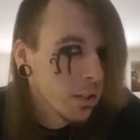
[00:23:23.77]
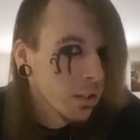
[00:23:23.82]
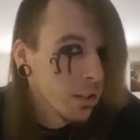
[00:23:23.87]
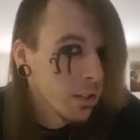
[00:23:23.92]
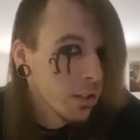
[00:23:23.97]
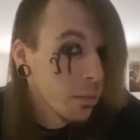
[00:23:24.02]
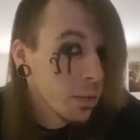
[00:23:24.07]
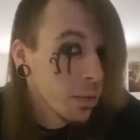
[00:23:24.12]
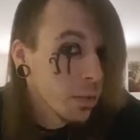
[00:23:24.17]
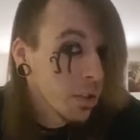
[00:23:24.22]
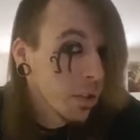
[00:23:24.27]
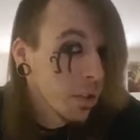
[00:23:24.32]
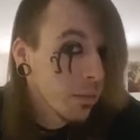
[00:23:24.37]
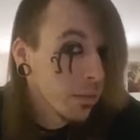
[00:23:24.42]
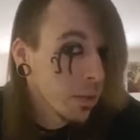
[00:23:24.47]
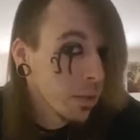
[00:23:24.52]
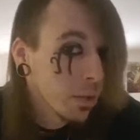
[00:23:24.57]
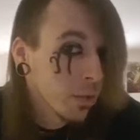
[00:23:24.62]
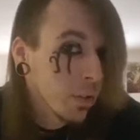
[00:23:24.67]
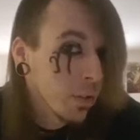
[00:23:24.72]
to be
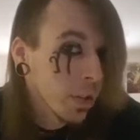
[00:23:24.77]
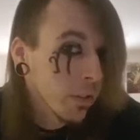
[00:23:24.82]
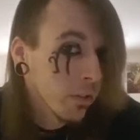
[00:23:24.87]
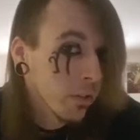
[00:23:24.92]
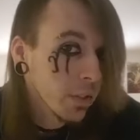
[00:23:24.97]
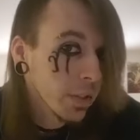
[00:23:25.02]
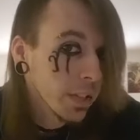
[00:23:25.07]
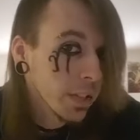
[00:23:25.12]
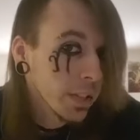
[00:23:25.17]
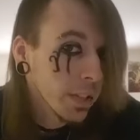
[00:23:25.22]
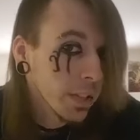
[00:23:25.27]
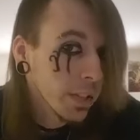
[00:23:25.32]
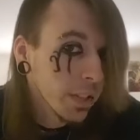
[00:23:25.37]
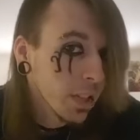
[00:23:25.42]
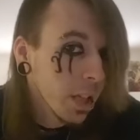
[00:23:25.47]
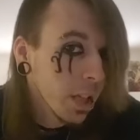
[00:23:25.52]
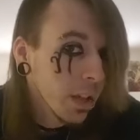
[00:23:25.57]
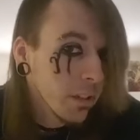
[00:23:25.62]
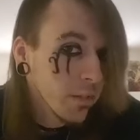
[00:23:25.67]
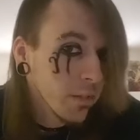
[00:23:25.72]
something you never did
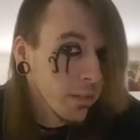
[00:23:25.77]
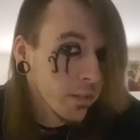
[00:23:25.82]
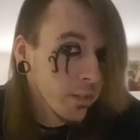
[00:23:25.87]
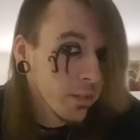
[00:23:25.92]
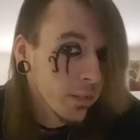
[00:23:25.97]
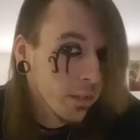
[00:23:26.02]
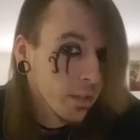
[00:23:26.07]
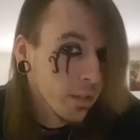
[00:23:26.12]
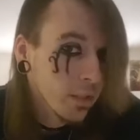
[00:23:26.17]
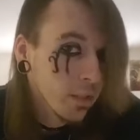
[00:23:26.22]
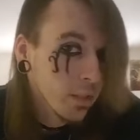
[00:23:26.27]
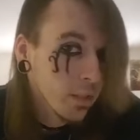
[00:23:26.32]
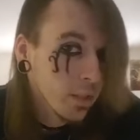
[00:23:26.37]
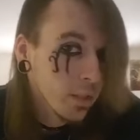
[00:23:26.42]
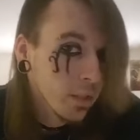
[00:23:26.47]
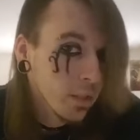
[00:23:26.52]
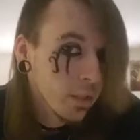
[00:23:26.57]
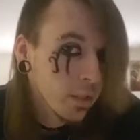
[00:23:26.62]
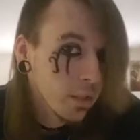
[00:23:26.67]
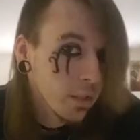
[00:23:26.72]
love?
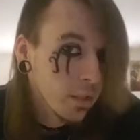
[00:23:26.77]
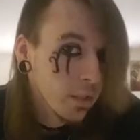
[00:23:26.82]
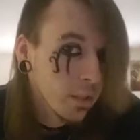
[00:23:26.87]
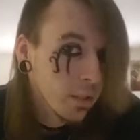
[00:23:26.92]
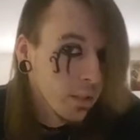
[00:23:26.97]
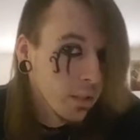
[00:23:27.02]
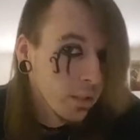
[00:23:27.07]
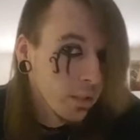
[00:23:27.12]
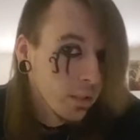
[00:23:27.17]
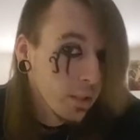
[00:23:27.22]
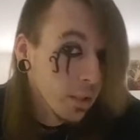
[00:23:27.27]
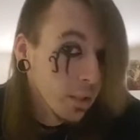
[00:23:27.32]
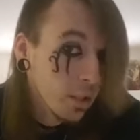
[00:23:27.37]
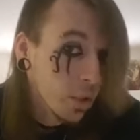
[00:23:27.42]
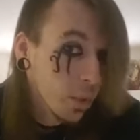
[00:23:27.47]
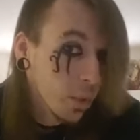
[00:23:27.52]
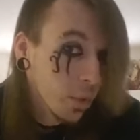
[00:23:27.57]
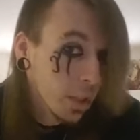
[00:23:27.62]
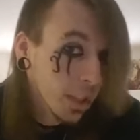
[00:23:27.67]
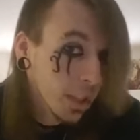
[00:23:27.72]

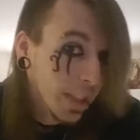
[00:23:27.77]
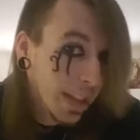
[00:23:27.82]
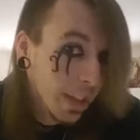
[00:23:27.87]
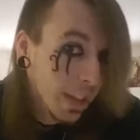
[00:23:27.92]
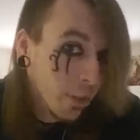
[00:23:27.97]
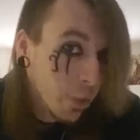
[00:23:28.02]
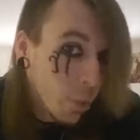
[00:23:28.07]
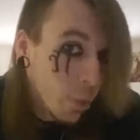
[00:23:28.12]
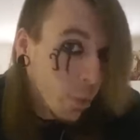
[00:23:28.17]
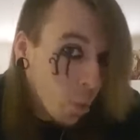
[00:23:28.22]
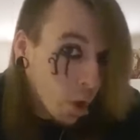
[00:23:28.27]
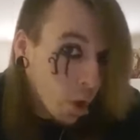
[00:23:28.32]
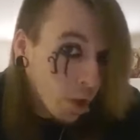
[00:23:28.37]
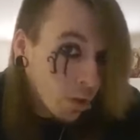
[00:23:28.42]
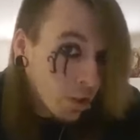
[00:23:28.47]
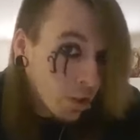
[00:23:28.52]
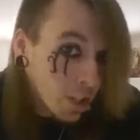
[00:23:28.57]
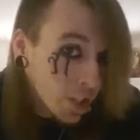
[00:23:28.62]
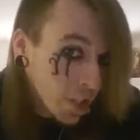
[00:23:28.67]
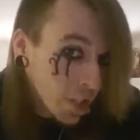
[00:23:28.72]
Because you allowed the
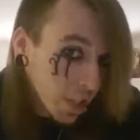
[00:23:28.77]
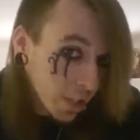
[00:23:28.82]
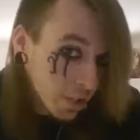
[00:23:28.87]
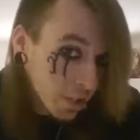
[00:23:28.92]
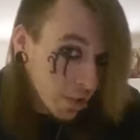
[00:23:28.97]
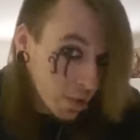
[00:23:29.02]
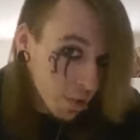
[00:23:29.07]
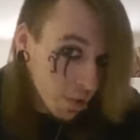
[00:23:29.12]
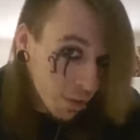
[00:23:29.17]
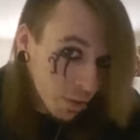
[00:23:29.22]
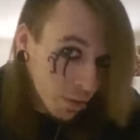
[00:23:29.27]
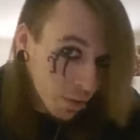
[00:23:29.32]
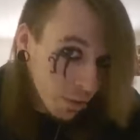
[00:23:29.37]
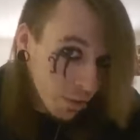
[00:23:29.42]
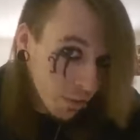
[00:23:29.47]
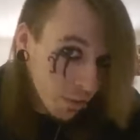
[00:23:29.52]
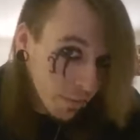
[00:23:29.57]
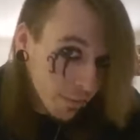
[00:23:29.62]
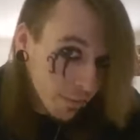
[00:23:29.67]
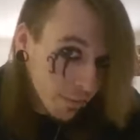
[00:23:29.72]
world to change you.
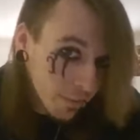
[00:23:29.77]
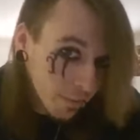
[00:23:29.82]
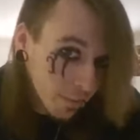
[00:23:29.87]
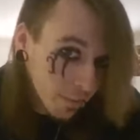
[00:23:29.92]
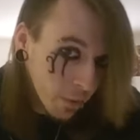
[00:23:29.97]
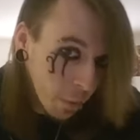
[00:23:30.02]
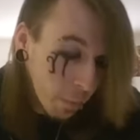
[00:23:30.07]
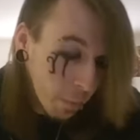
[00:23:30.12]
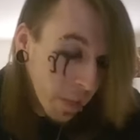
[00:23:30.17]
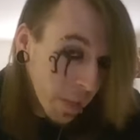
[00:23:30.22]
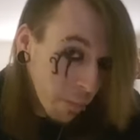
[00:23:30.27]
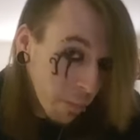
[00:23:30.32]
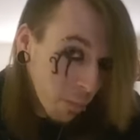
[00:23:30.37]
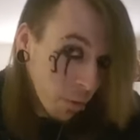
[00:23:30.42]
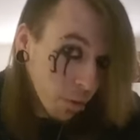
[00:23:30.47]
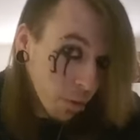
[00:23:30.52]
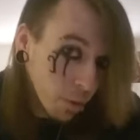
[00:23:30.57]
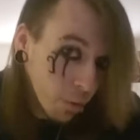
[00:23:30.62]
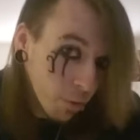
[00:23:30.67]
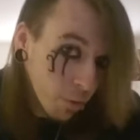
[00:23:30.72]
The
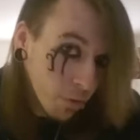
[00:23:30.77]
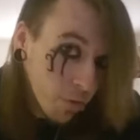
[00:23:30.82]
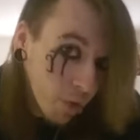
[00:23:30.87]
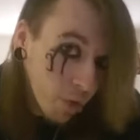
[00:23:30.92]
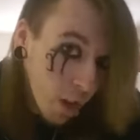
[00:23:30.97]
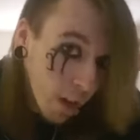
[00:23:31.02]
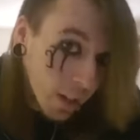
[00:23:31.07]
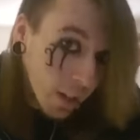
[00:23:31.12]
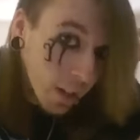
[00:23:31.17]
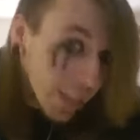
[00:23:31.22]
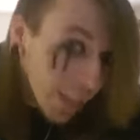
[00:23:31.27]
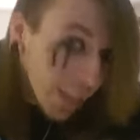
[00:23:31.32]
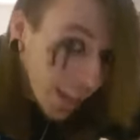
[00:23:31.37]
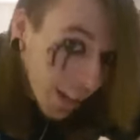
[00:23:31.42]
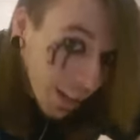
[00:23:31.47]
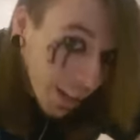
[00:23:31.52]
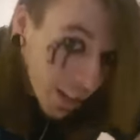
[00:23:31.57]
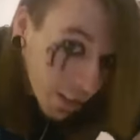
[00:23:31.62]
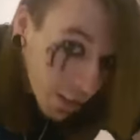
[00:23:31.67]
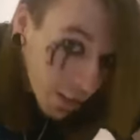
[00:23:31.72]
people you thought
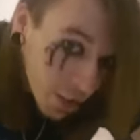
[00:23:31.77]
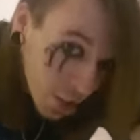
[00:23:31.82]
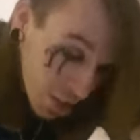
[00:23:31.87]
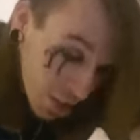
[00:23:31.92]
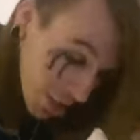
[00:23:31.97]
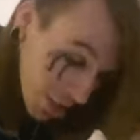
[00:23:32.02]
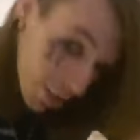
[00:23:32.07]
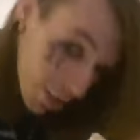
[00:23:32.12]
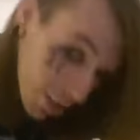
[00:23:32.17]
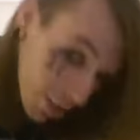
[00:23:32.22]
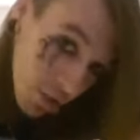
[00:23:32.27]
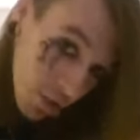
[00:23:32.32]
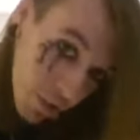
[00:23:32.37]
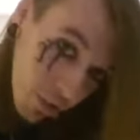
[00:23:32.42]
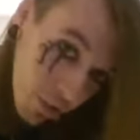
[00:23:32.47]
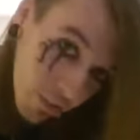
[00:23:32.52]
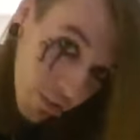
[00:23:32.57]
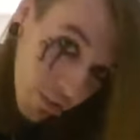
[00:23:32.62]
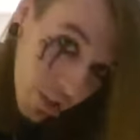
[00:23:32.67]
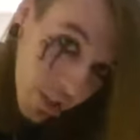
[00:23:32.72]
cared change you.